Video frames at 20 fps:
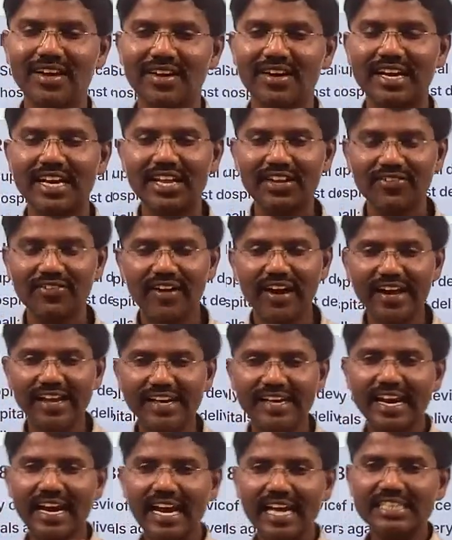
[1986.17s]

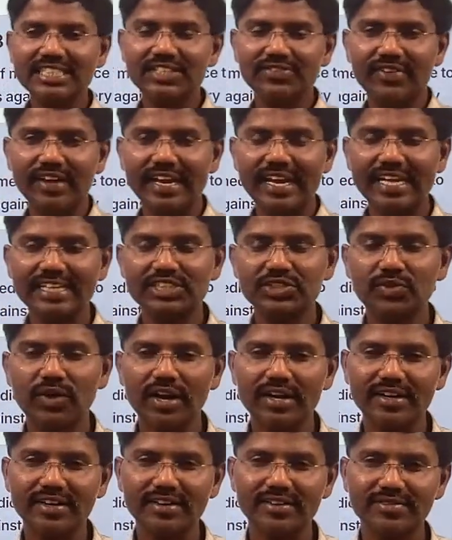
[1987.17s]
Define, classify. Next
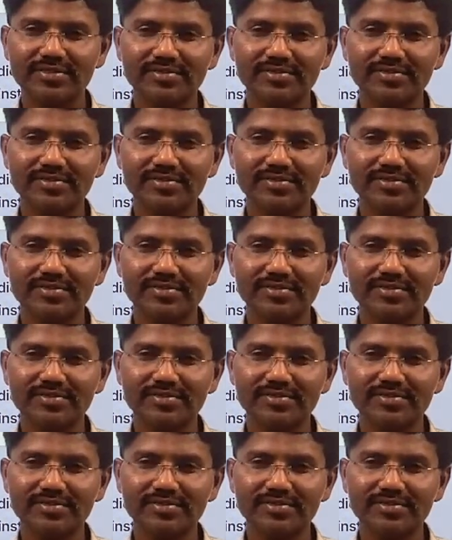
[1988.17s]
what?